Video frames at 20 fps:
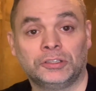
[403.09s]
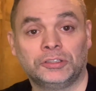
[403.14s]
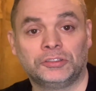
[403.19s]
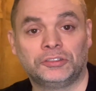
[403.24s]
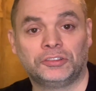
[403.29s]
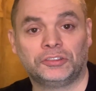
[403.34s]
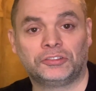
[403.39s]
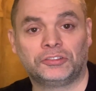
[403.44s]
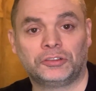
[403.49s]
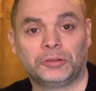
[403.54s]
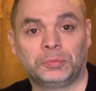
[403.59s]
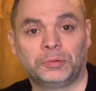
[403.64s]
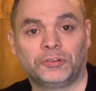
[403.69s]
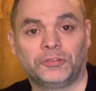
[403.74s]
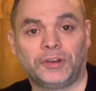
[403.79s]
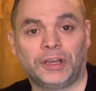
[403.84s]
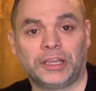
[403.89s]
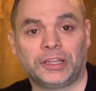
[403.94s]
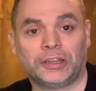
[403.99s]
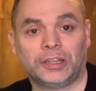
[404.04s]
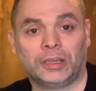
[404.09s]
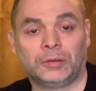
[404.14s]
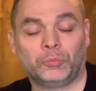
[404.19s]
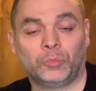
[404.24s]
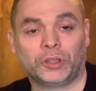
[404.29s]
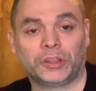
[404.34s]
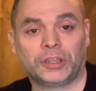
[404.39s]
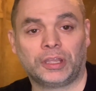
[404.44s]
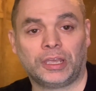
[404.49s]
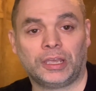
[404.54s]
just to provide them
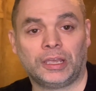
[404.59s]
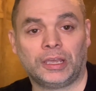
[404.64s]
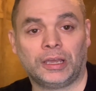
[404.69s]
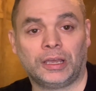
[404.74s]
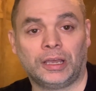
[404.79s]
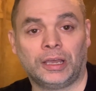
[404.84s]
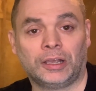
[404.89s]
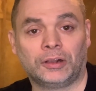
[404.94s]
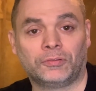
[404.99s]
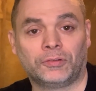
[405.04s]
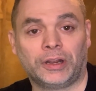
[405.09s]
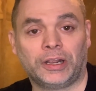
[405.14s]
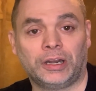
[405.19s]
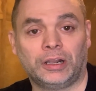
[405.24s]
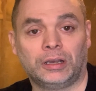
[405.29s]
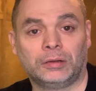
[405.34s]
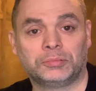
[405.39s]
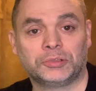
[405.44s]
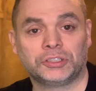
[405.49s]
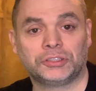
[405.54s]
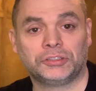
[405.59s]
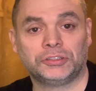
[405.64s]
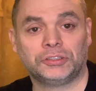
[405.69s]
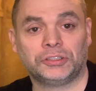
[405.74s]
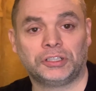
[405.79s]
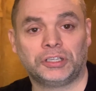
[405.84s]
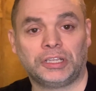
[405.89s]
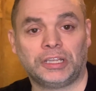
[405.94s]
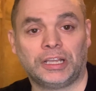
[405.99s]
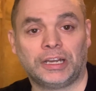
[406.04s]
with a great
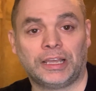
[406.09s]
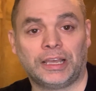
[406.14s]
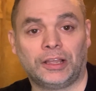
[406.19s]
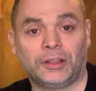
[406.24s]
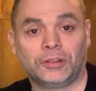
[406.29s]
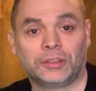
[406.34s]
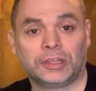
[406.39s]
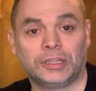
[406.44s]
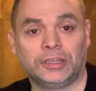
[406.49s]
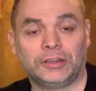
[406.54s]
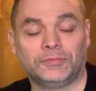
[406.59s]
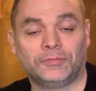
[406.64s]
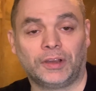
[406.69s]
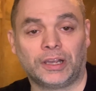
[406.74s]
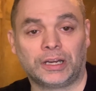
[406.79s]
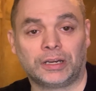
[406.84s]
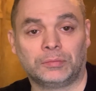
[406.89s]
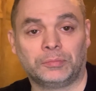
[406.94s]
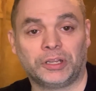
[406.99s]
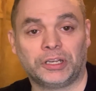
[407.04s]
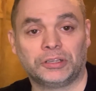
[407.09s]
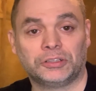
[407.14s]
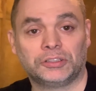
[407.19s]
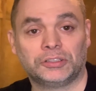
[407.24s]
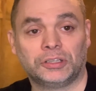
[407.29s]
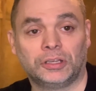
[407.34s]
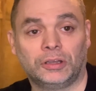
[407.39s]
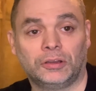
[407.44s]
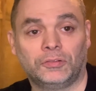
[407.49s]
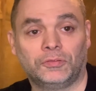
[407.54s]
opportunity and a healthy environment
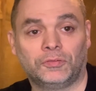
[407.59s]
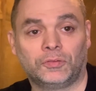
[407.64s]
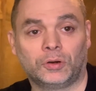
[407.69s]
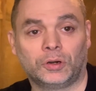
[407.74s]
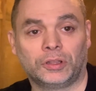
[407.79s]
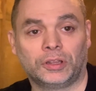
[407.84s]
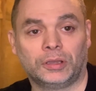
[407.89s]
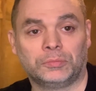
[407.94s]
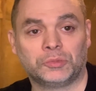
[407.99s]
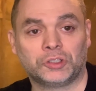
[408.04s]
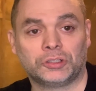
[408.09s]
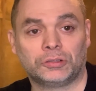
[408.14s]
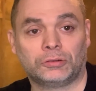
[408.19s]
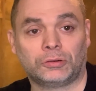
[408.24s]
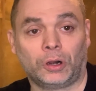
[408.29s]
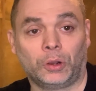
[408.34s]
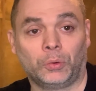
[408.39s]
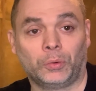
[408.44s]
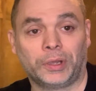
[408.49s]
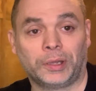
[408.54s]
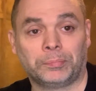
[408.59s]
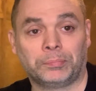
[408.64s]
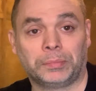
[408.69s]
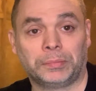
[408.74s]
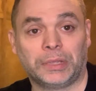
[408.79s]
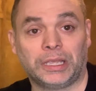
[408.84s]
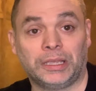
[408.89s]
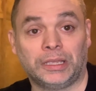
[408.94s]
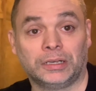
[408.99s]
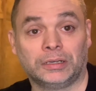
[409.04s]
for them to grow
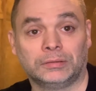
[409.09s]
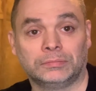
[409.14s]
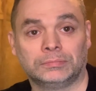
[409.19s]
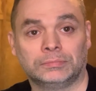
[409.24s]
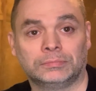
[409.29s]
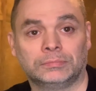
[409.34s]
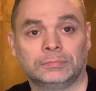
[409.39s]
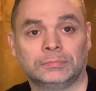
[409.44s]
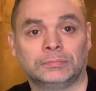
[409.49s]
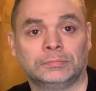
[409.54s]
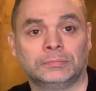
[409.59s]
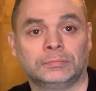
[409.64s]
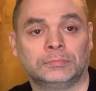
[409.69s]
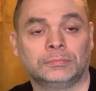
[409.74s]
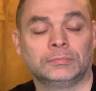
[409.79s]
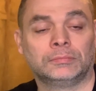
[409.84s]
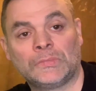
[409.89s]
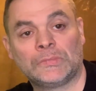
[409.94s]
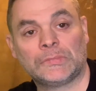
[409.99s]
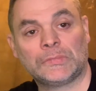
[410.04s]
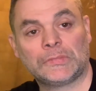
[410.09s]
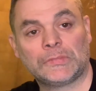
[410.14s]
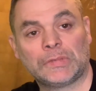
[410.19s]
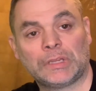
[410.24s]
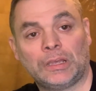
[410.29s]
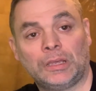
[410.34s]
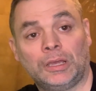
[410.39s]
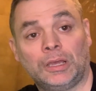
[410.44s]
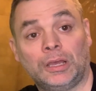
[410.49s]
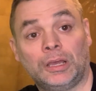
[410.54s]

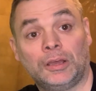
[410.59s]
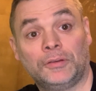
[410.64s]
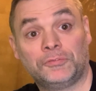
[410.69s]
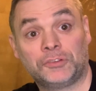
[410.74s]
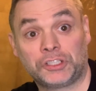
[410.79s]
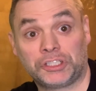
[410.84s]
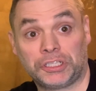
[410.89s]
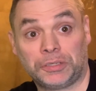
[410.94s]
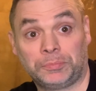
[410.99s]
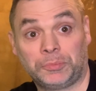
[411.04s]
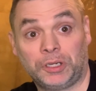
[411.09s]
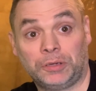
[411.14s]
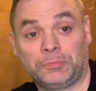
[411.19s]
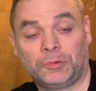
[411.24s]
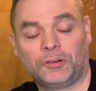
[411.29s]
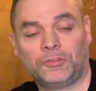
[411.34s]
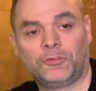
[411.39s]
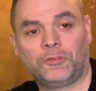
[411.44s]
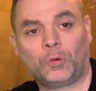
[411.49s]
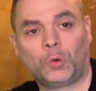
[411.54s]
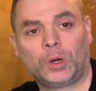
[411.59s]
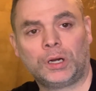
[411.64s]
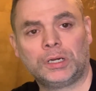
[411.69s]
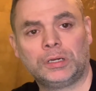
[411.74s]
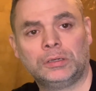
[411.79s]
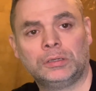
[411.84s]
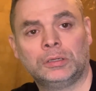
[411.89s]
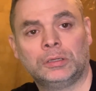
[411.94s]
in. For tip number 4,